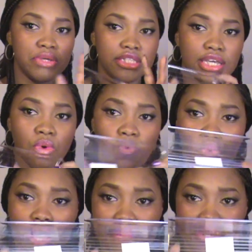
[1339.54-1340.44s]
picked up
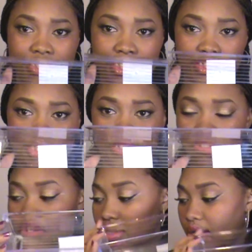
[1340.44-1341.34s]
one because I
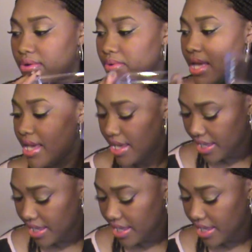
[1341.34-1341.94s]
didn't know